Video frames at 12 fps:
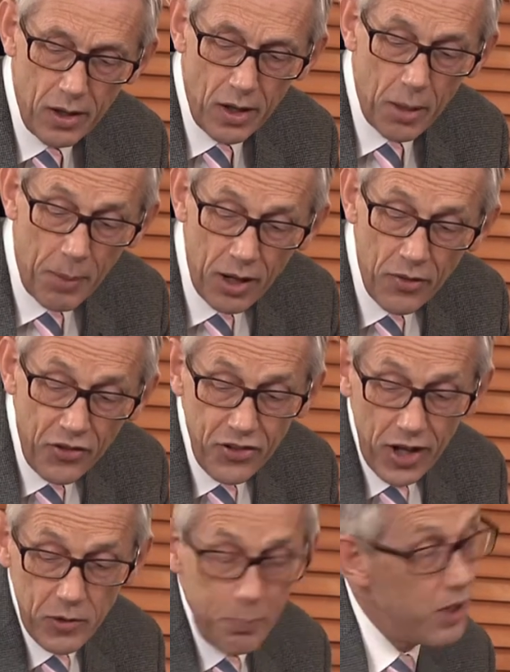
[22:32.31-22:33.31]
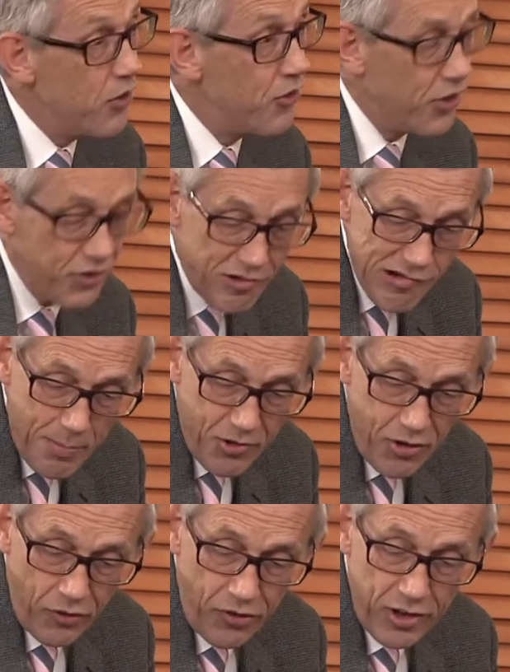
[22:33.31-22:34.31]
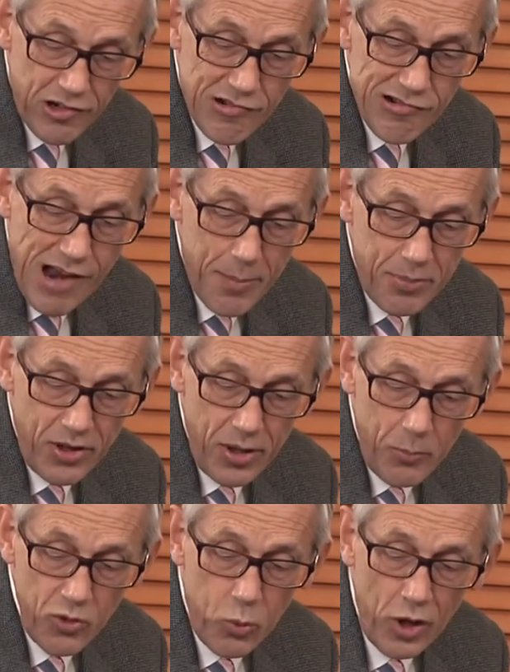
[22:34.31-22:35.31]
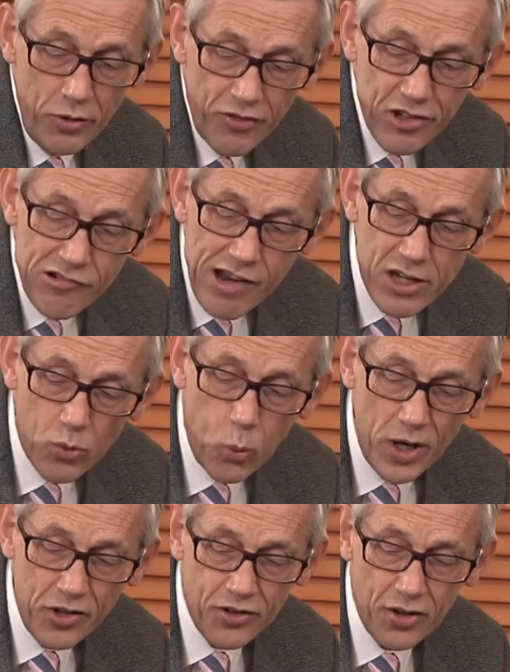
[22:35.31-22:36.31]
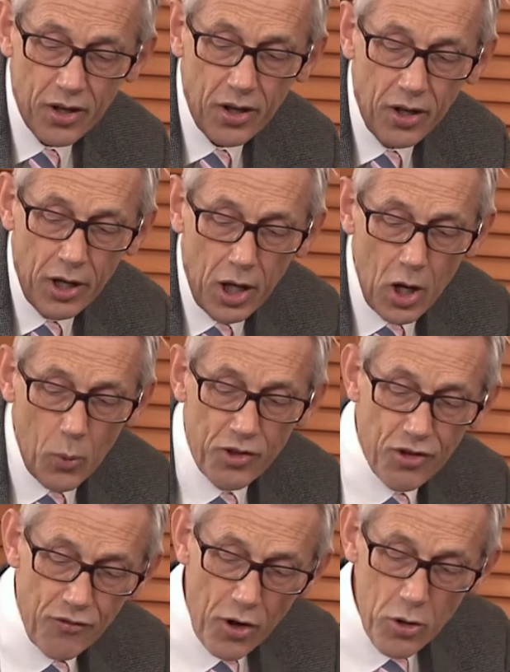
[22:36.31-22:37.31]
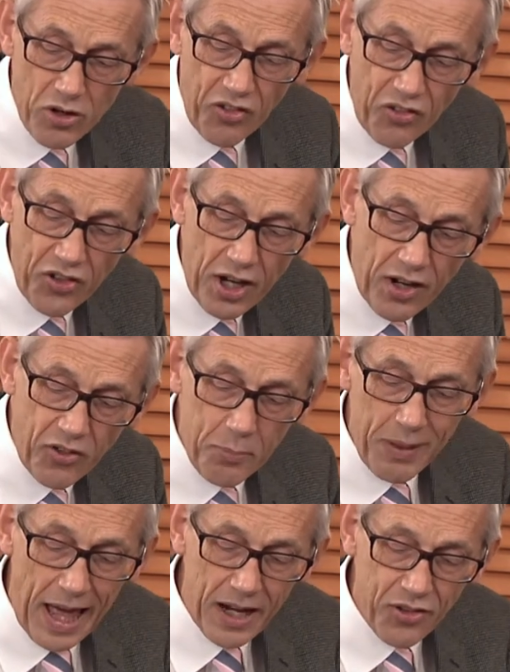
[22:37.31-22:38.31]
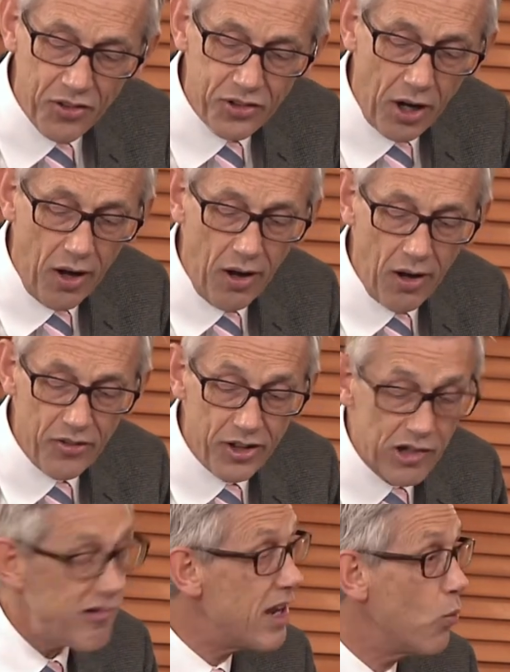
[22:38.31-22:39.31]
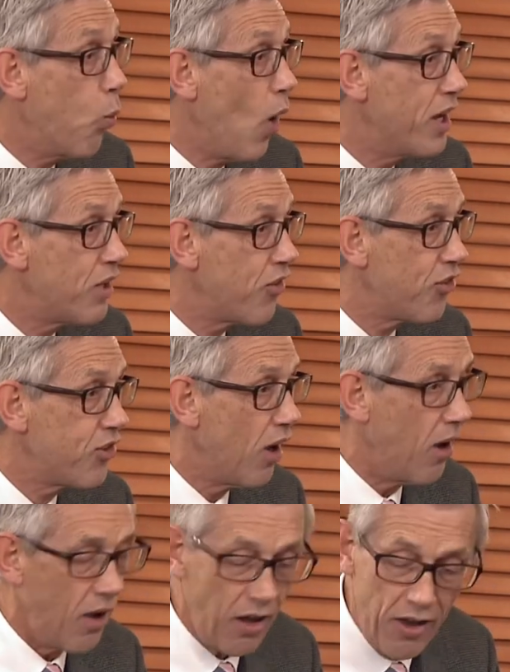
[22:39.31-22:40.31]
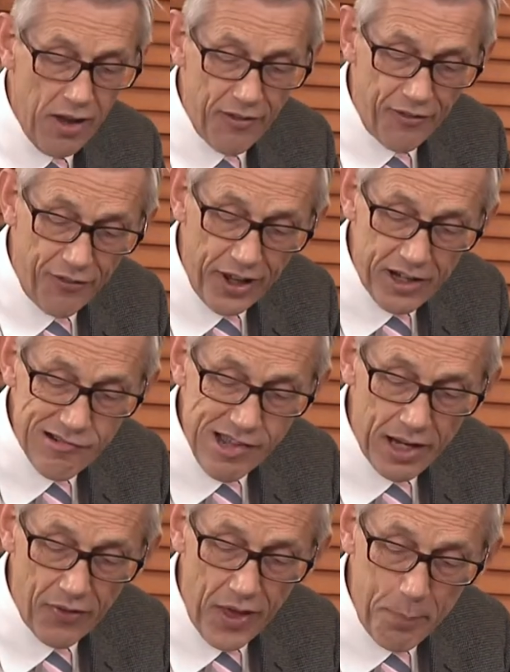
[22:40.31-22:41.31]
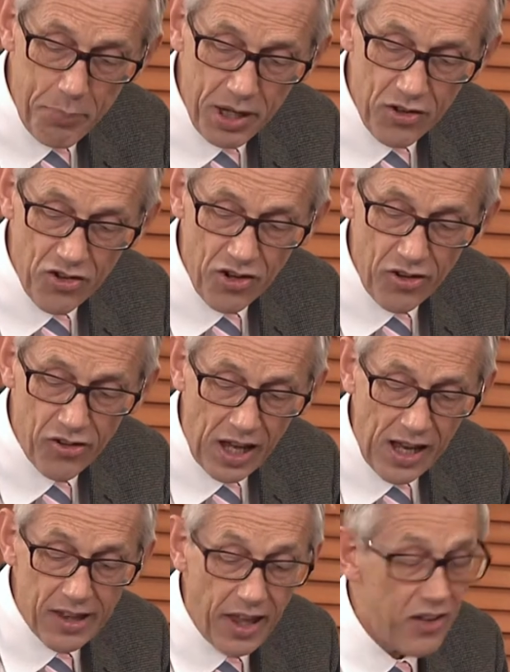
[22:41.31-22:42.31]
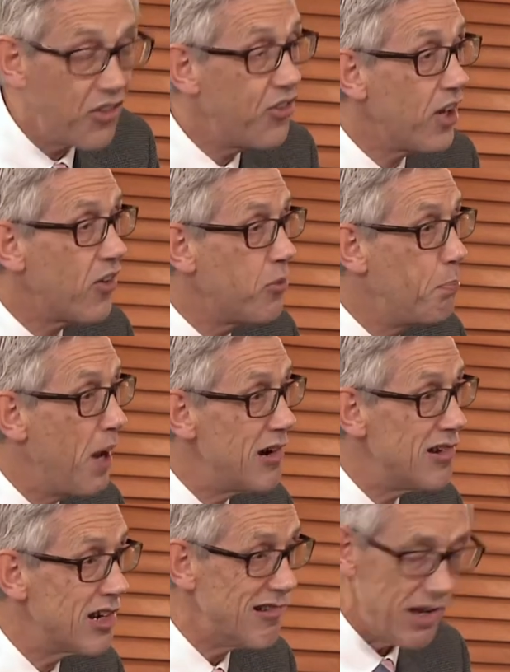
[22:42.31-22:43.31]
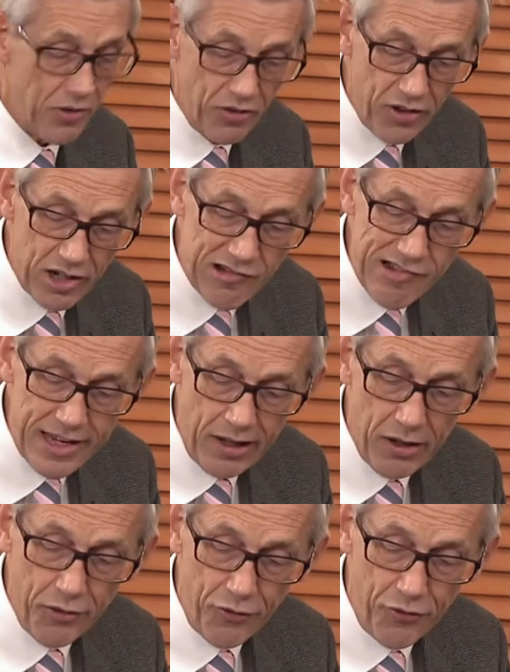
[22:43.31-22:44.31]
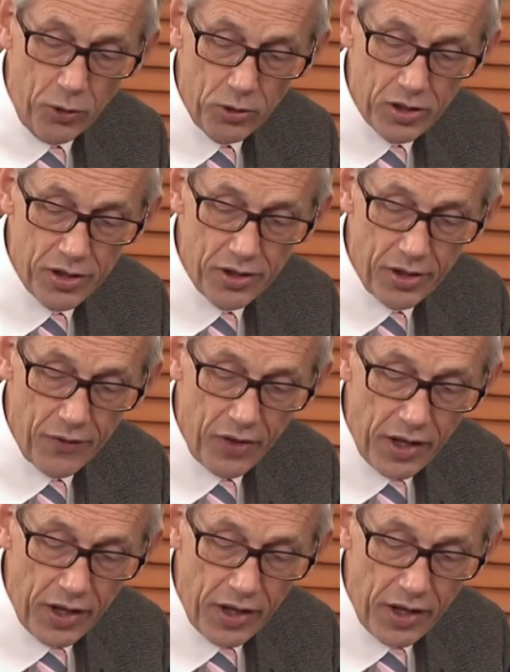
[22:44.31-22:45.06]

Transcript: Among the set piece descriptions that grabbed him was one of the Great Winter, which evoked six black stars and a great white star flickering at their pitches like six peregrines and a Greenland falcon.